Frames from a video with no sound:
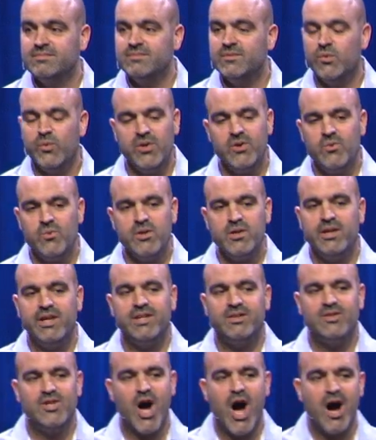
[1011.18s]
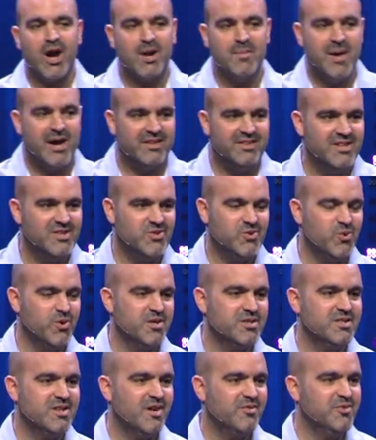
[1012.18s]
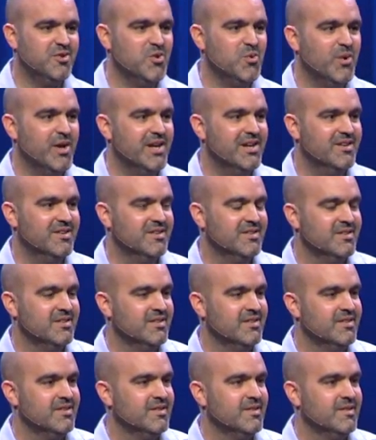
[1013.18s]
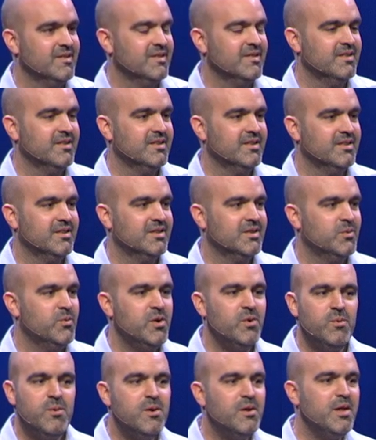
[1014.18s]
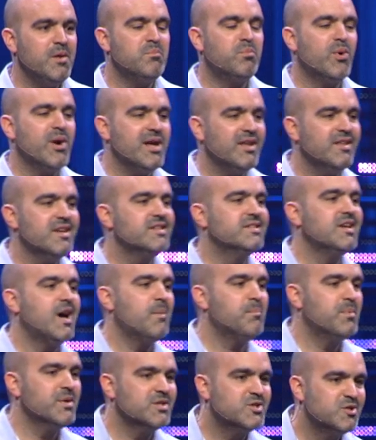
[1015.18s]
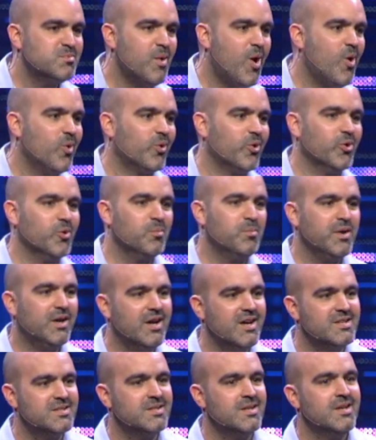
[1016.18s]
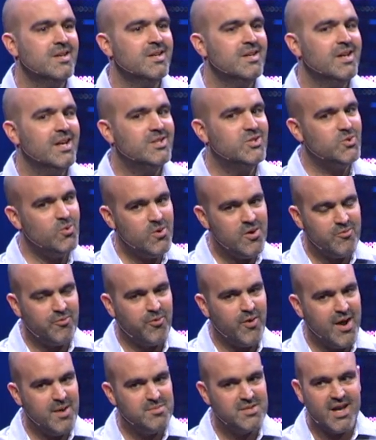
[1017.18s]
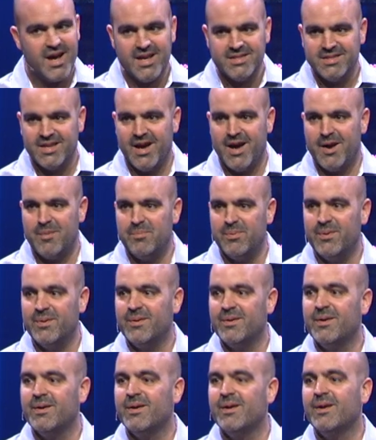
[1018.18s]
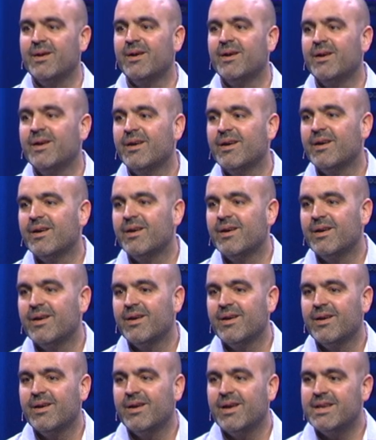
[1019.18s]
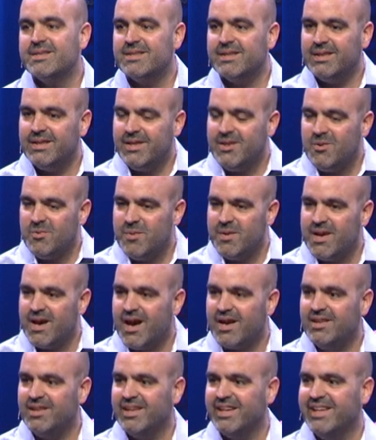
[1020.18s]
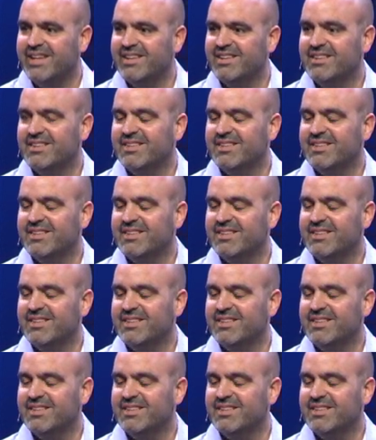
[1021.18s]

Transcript: We don't really talk about this sort of stuff, do we? We don't really bring this up in small group because it sort of frames us up as a little bit ugly,